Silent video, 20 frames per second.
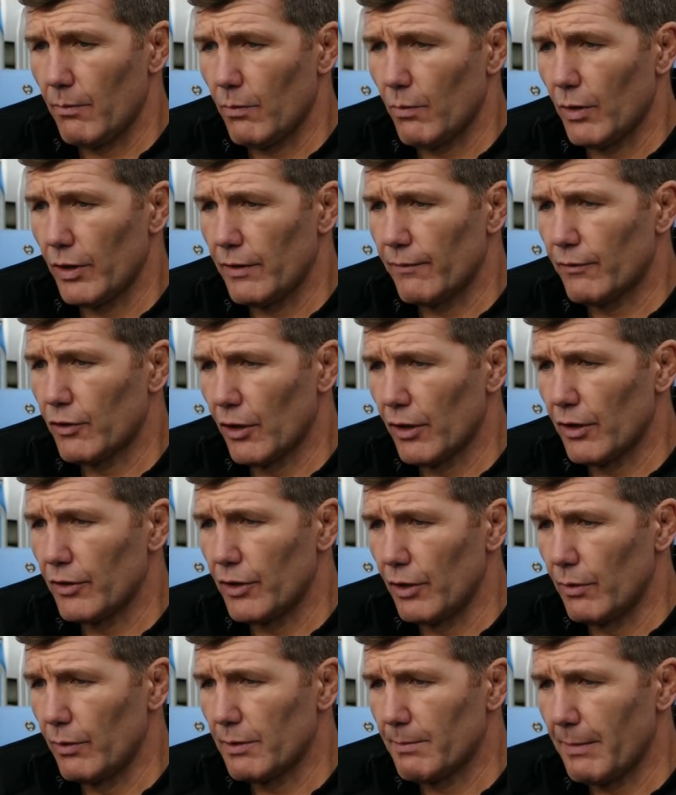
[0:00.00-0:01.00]
What you've got to
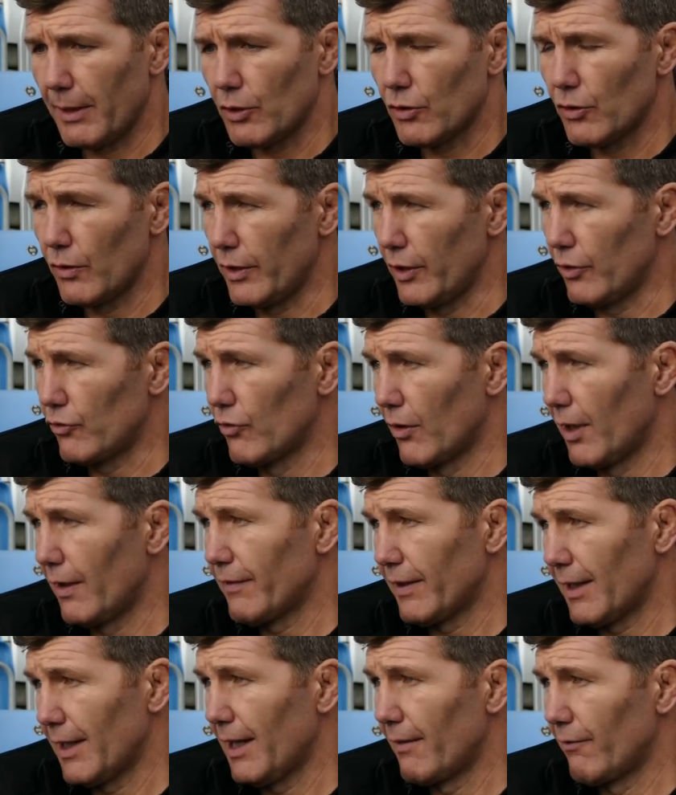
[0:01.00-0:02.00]
do is make sure that you're
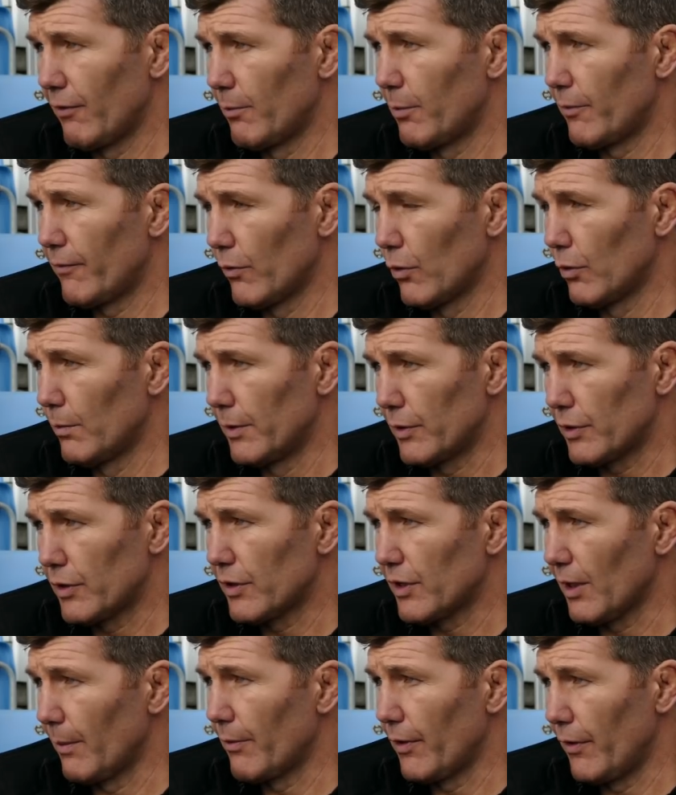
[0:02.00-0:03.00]
driving your level of performance to
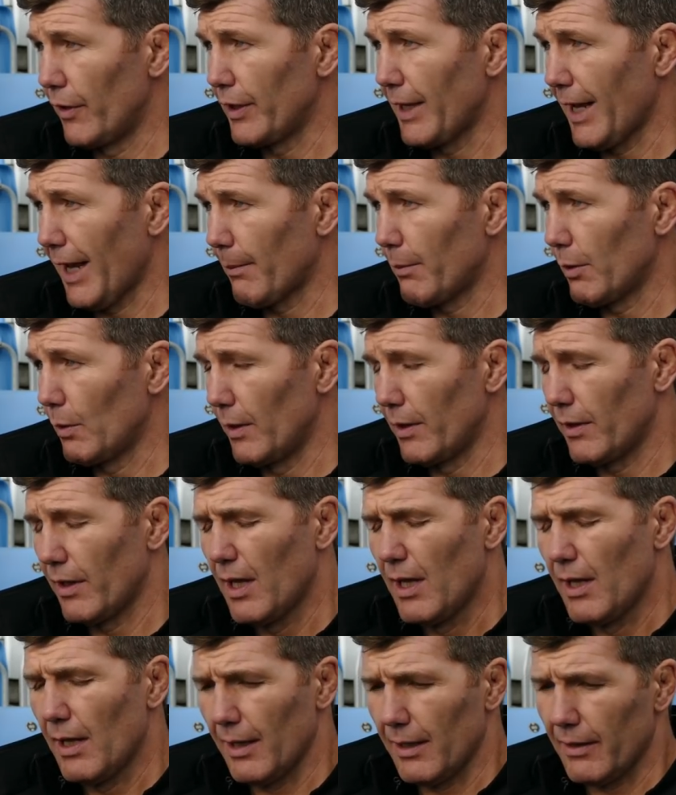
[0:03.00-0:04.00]
something that you're happy with.
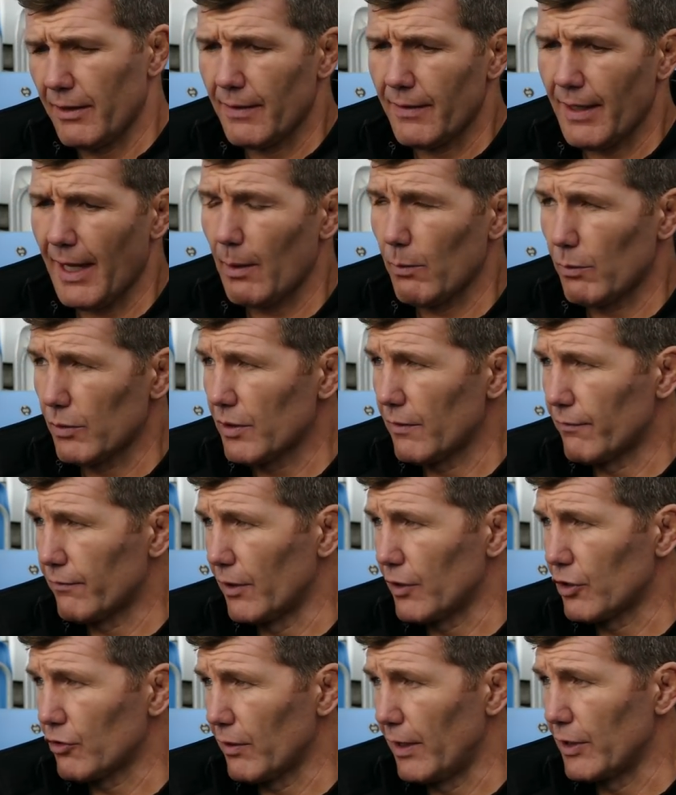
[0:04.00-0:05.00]
And I think that was the
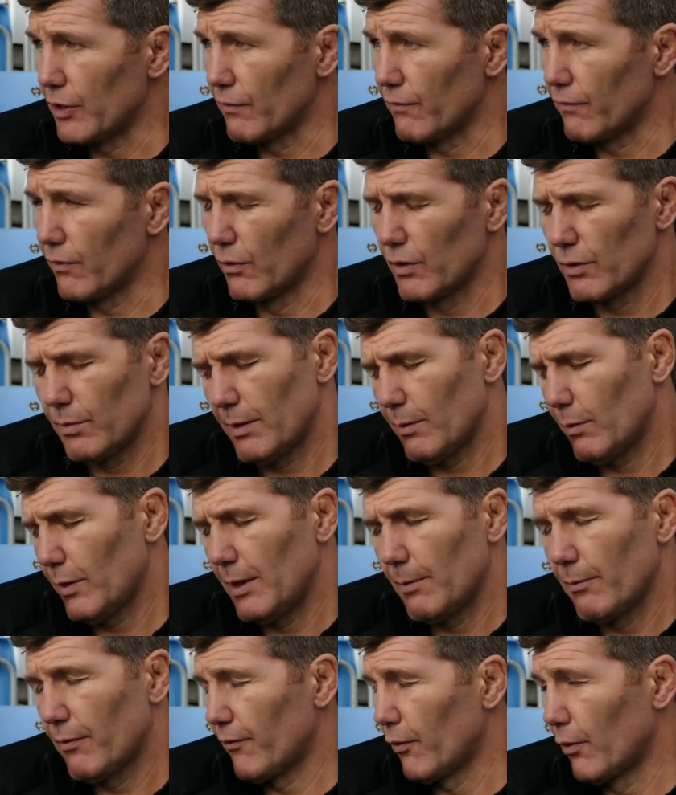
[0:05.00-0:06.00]
frustration for us. We
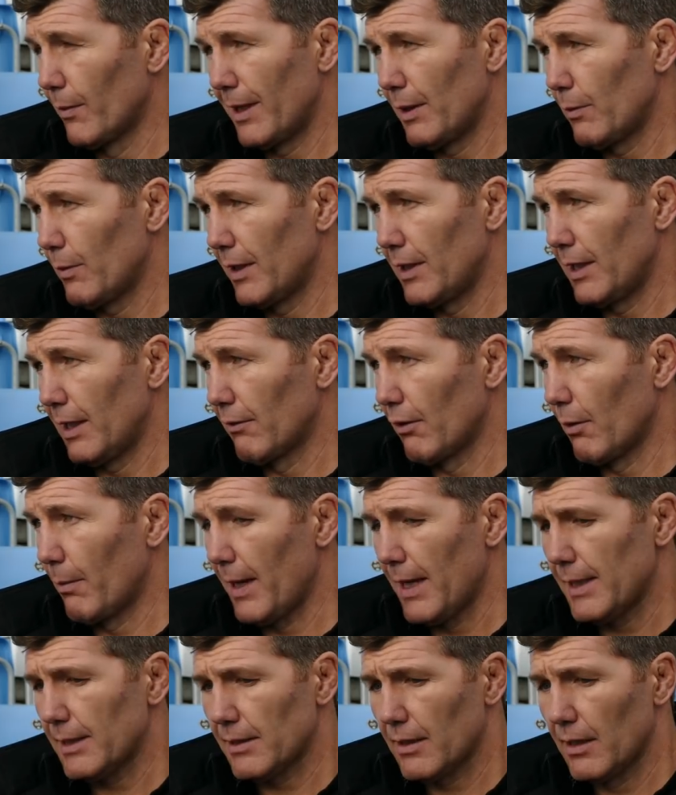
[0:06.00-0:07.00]
didn't perform anywhere near our
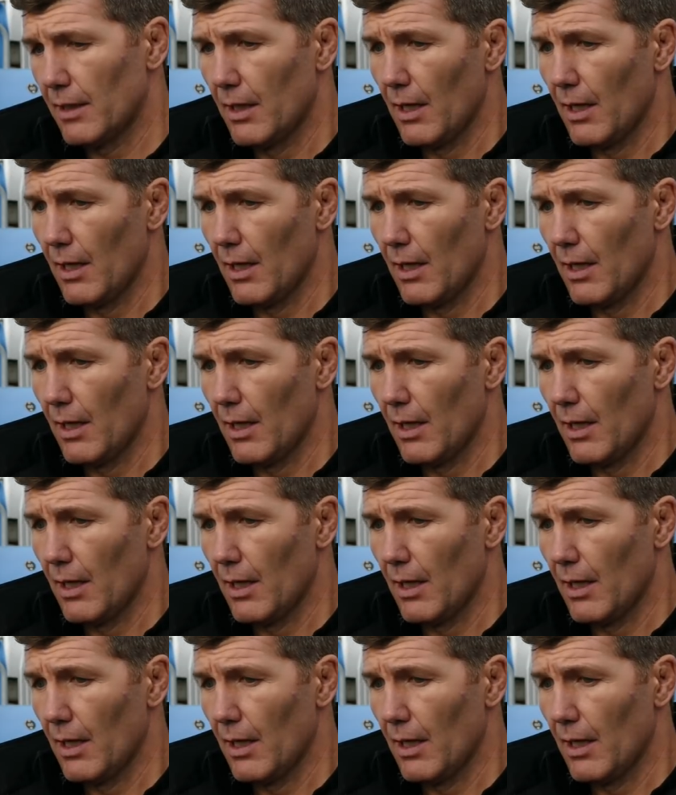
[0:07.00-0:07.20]
best.